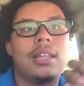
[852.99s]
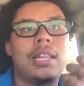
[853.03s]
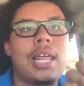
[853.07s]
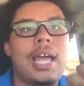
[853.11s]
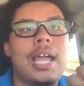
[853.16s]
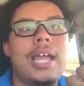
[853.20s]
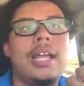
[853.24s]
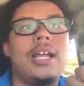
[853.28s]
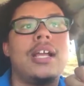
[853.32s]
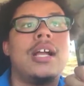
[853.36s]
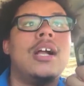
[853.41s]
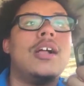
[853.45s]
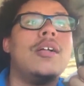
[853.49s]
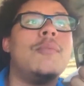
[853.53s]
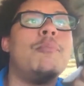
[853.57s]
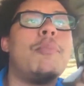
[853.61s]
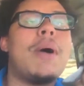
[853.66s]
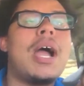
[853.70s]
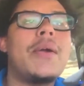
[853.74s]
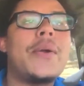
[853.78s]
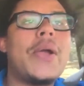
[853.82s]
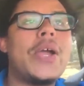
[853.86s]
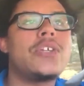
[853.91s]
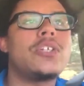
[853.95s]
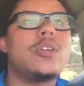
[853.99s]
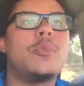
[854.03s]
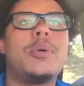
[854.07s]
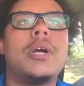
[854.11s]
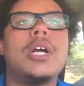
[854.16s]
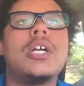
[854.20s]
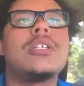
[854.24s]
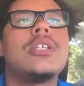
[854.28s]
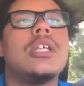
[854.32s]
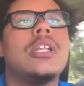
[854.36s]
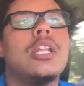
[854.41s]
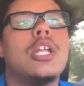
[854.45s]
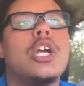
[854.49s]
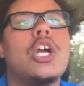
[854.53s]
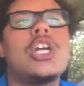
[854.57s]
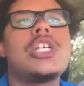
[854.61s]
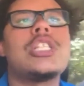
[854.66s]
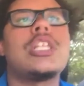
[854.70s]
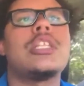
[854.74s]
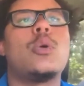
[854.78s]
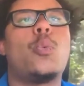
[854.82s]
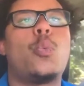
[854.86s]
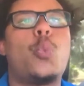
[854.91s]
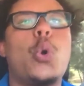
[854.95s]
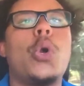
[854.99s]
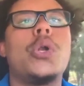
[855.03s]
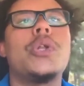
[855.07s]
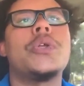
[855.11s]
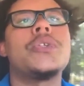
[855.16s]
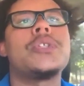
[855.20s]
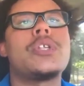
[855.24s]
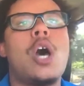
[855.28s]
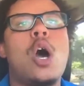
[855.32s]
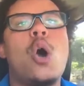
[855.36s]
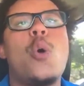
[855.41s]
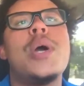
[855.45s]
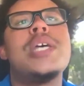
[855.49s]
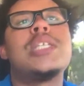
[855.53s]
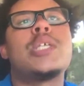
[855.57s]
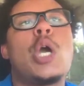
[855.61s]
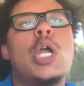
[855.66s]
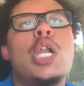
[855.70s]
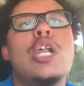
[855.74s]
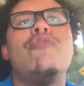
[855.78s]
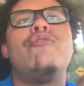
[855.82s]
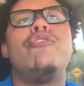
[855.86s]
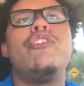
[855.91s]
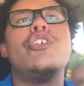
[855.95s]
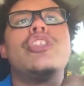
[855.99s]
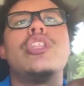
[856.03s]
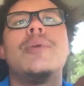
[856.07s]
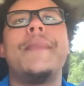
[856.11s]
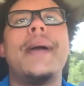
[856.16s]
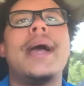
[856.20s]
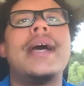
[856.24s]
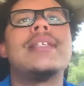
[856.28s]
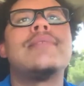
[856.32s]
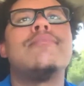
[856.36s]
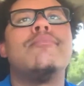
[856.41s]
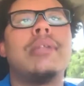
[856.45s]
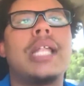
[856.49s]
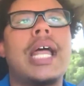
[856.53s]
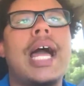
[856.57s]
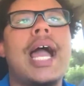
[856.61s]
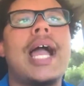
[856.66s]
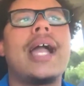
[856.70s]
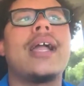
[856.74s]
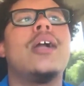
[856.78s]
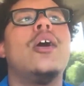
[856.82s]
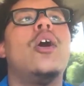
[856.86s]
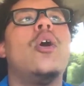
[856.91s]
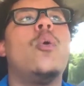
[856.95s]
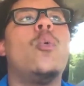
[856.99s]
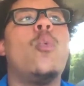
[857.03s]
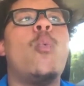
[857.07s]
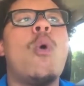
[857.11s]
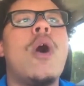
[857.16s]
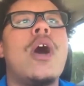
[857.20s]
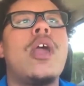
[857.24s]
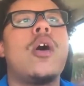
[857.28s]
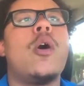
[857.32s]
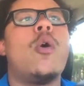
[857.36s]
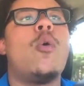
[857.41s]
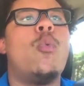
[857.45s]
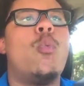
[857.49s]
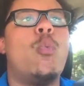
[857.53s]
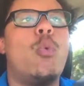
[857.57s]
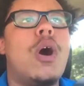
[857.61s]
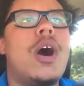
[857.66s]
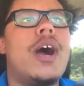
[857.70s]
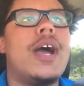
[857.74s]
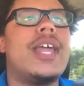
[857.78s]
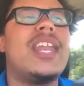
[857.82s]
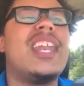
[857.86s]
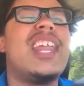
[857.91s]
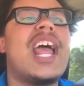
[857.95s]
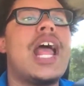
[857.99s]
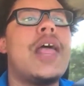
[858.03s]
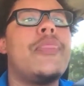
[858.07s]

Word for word: Like, biracial person learns that the world was always going to view them as black one oh one,